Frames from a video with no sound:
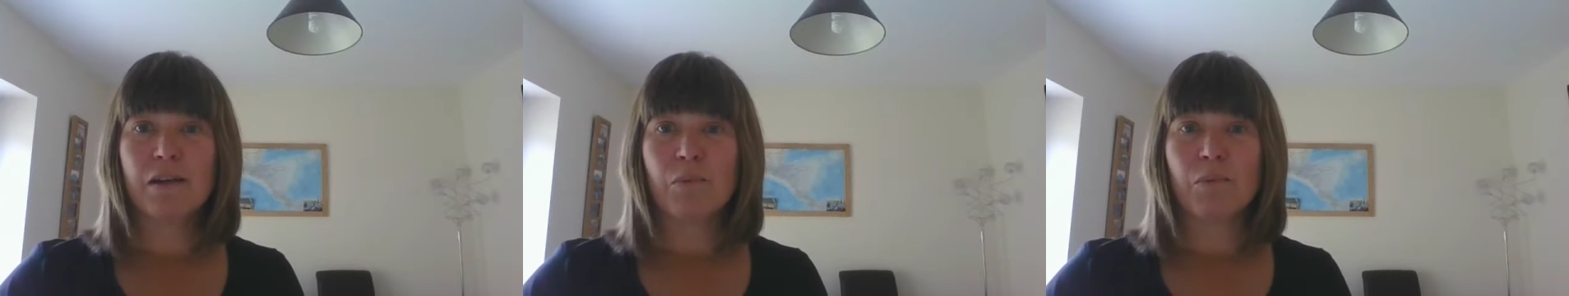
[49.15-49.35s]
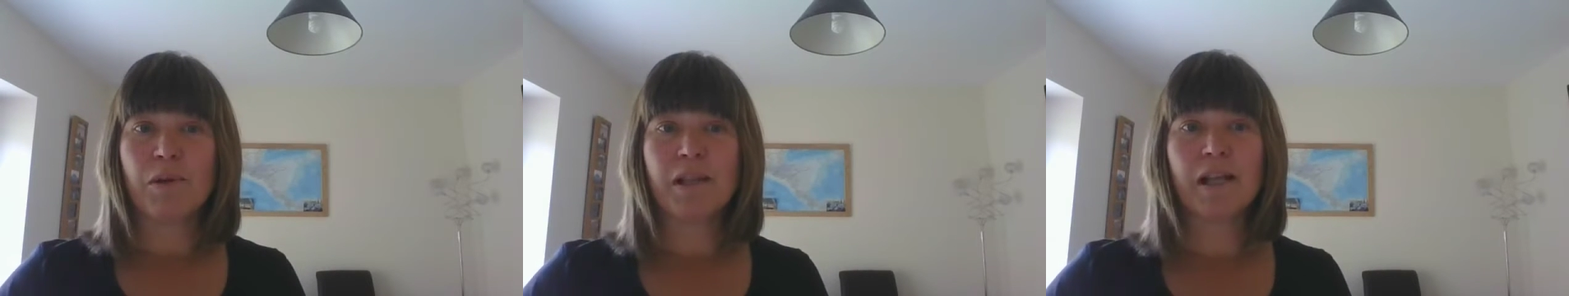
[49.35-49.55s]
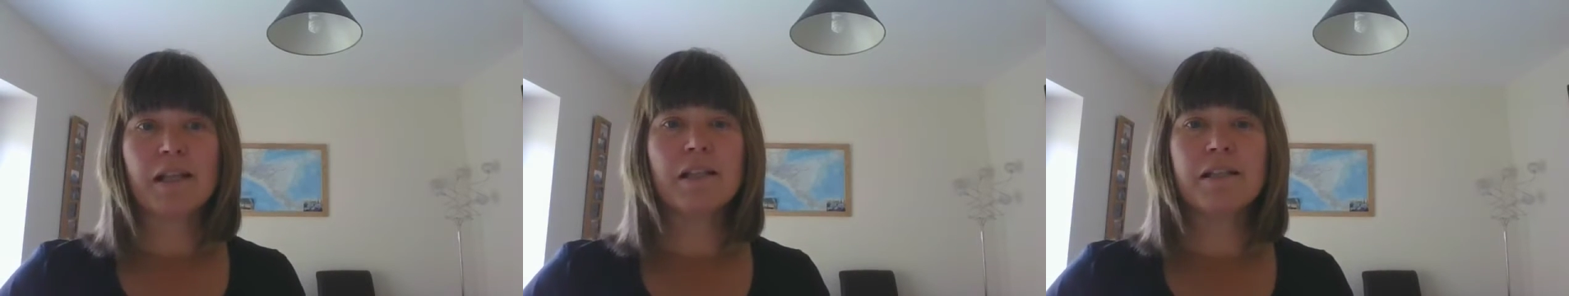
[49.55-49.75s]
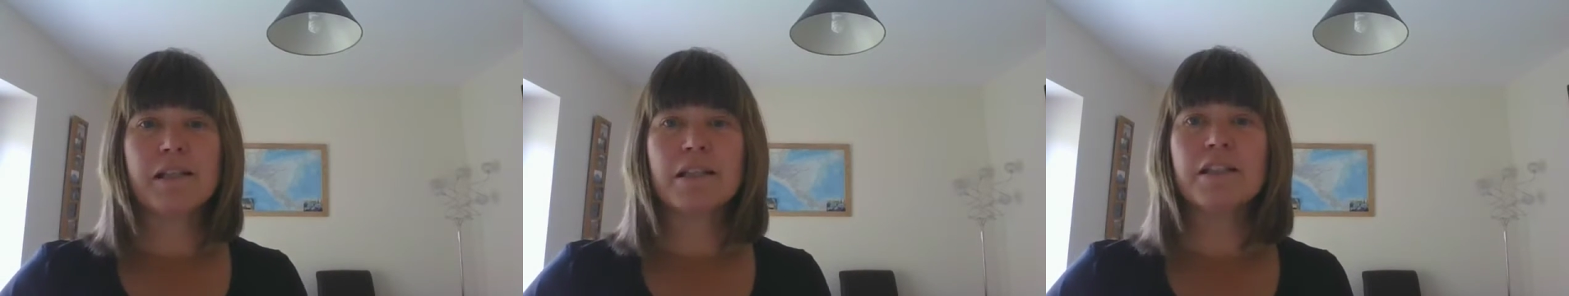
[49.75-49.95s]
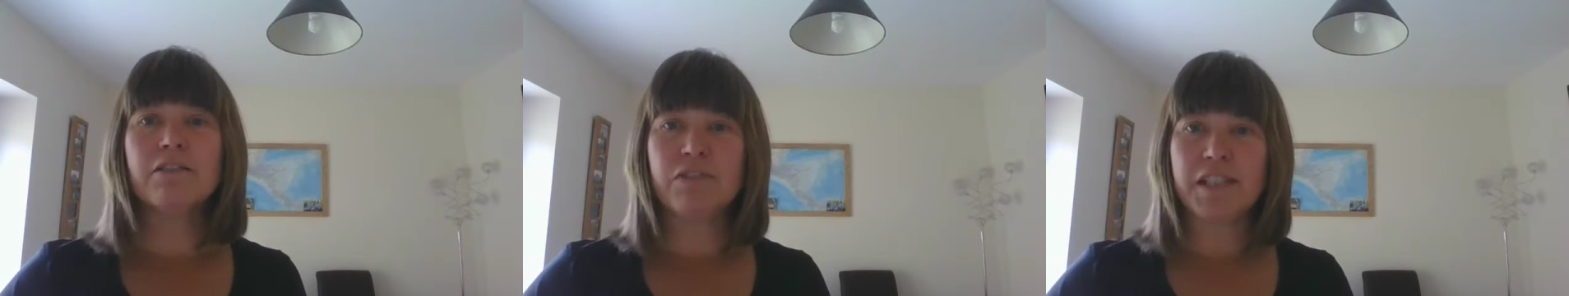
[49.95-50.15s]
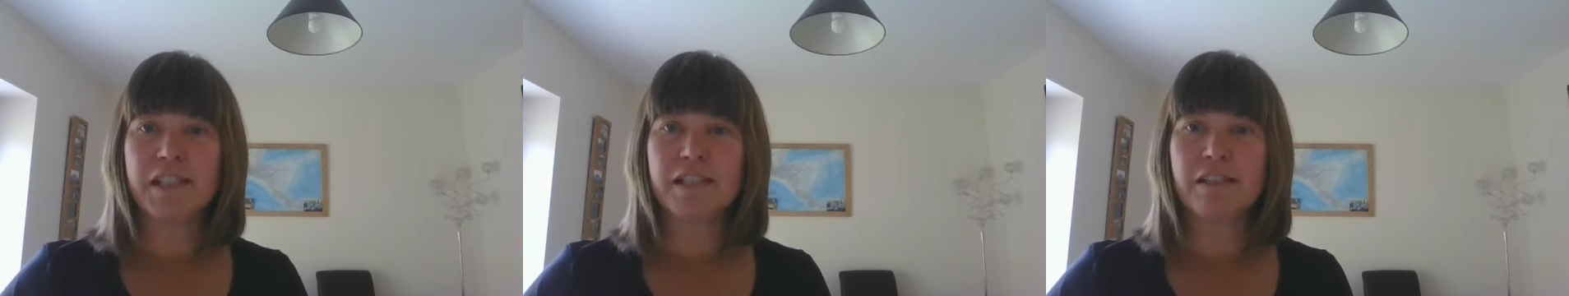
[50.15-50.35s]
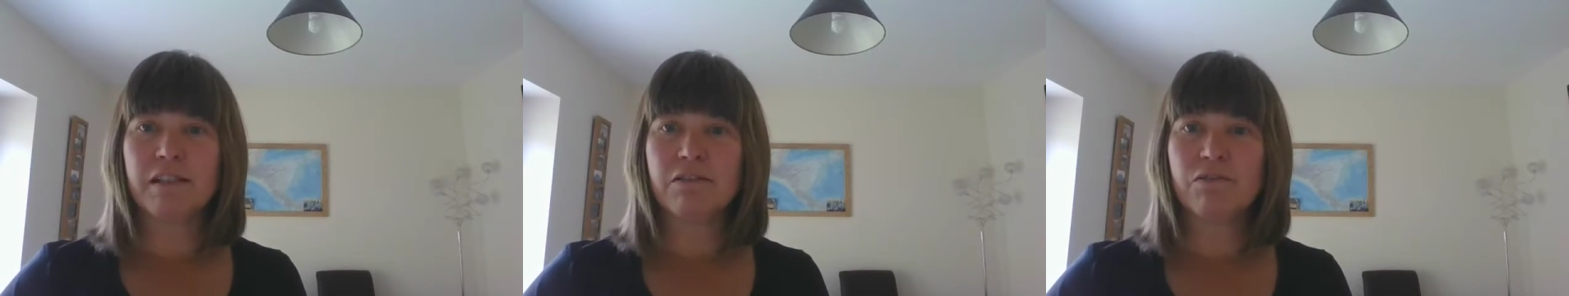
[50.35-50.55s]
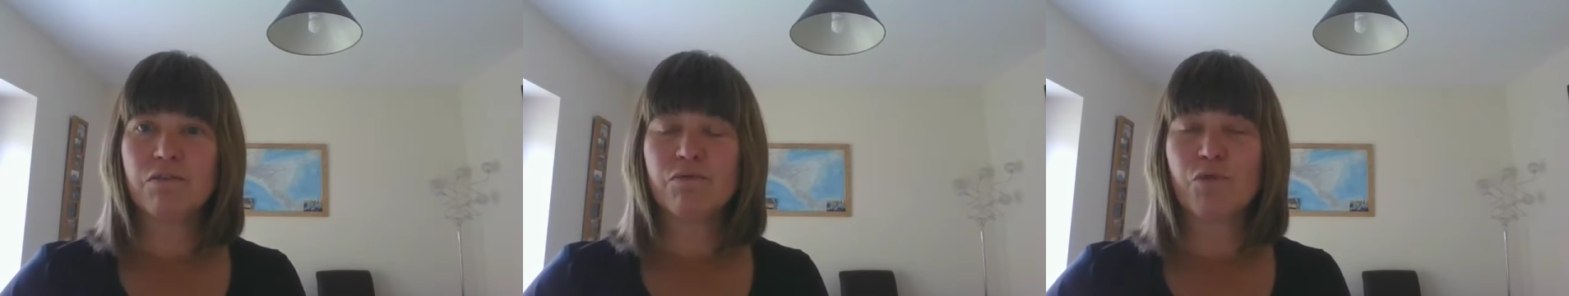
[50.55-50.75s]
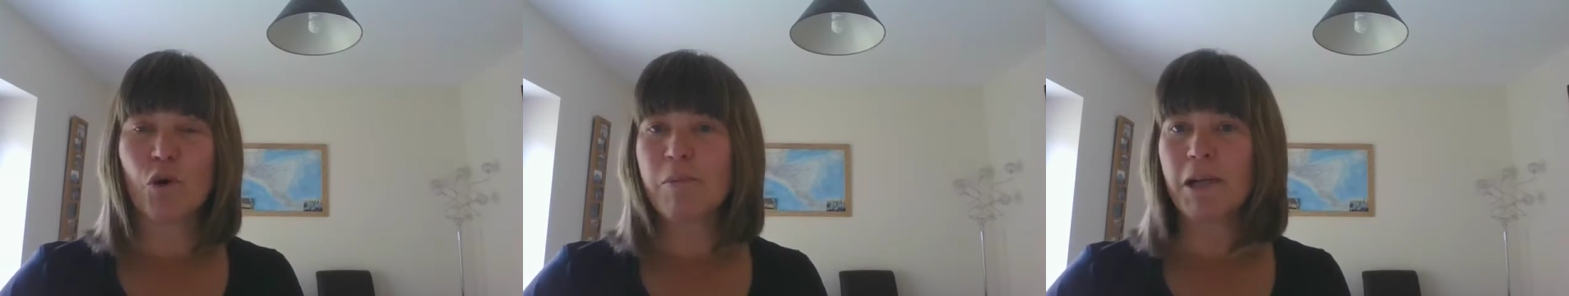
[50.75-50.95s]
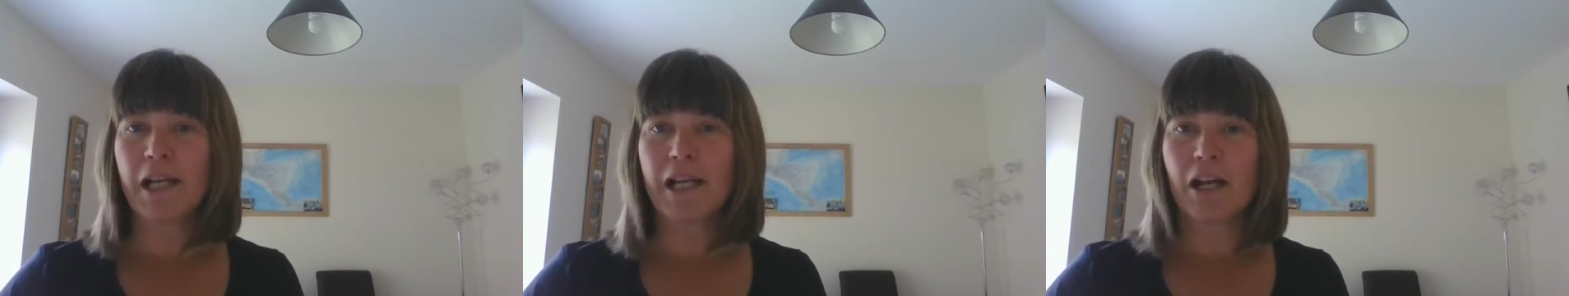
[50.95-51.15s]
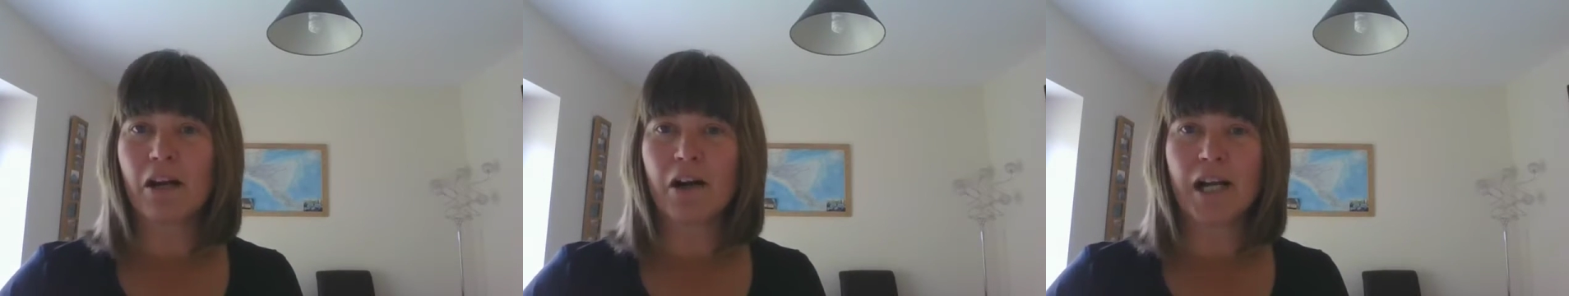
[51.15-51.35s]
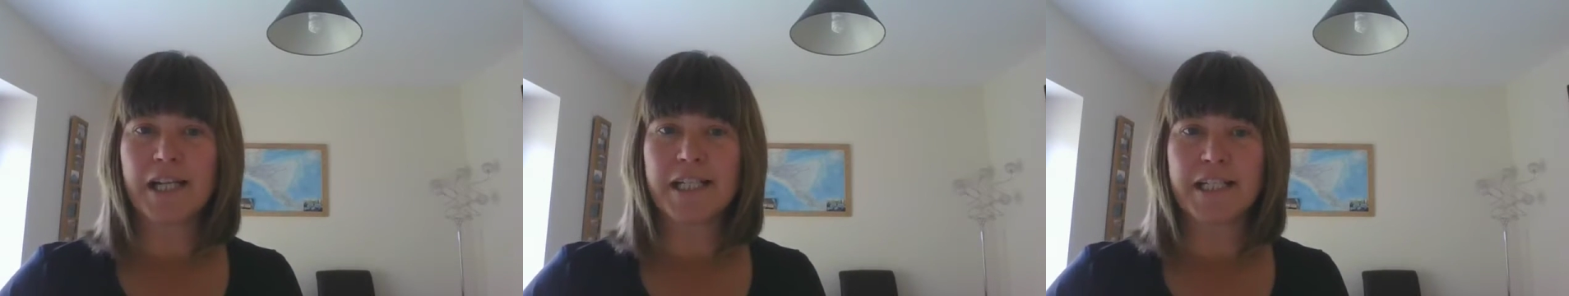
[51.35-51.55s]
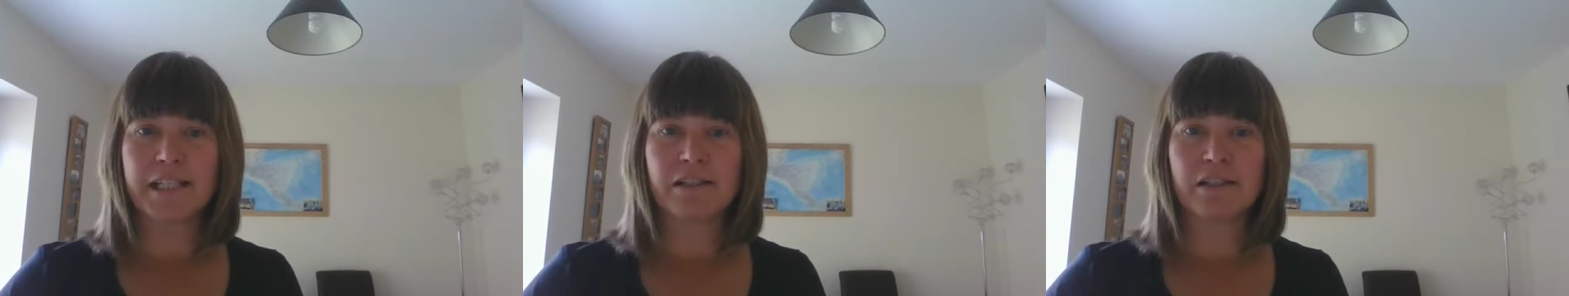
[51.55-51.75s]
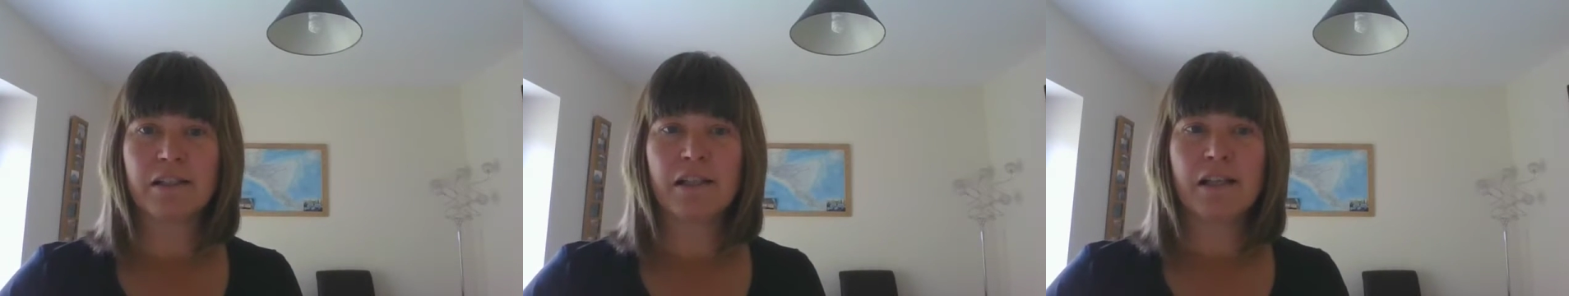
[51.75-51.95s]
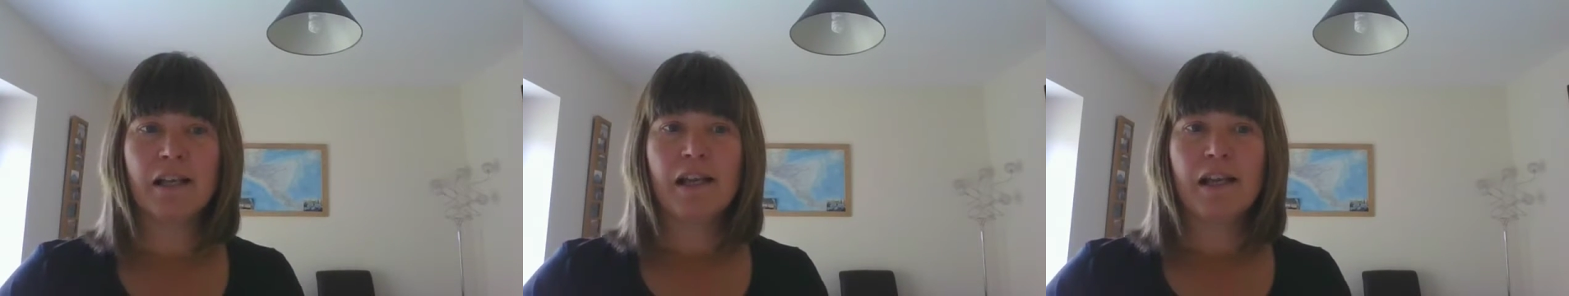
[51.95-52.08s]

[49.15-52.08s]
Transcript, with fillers: we then clinically reason, formulate our ideas,